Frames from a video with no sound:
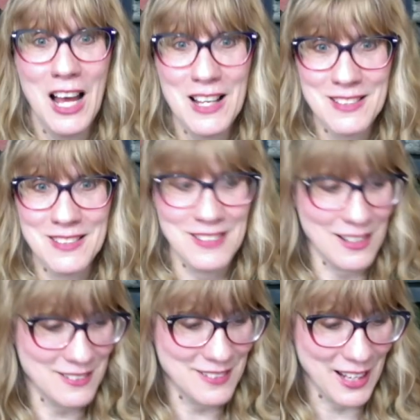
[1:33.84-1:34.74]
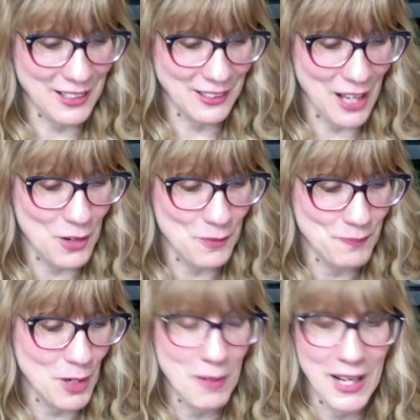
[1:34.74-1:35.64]
Sunset Glow.
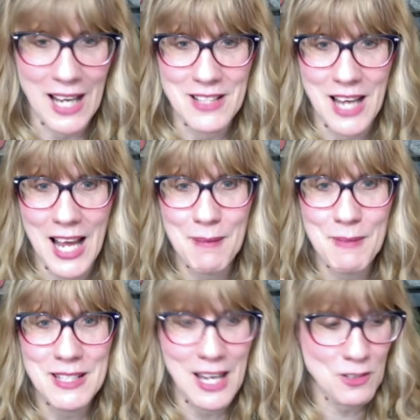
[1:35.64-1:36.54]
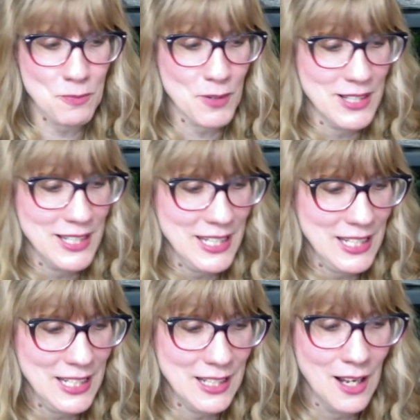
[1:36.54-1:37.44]
Oh my gosh, I'm in desperate
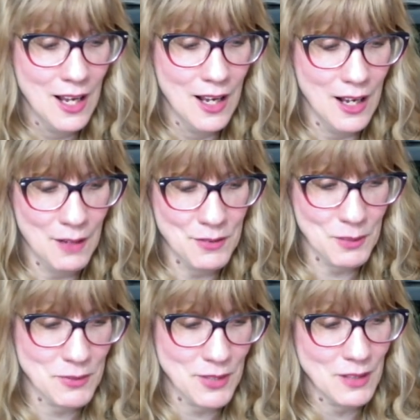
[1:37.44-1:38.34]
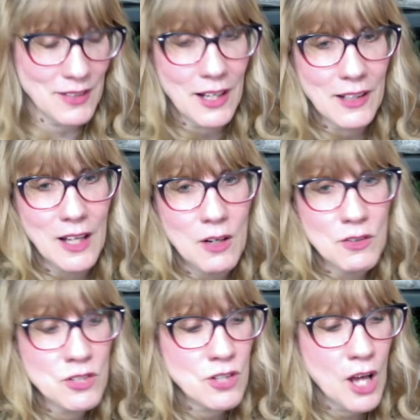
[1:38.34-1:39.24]
need of some Sunset Glow.
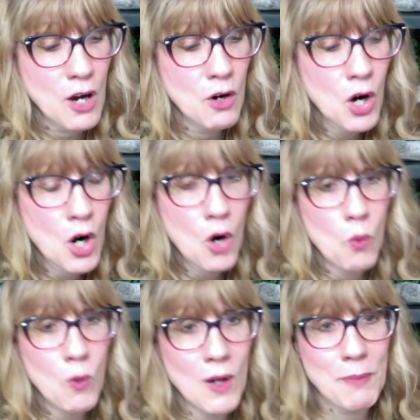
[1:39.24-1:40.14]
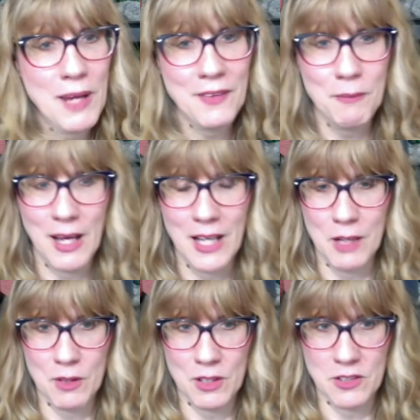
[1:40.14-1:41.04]
So, what Bath and Body Works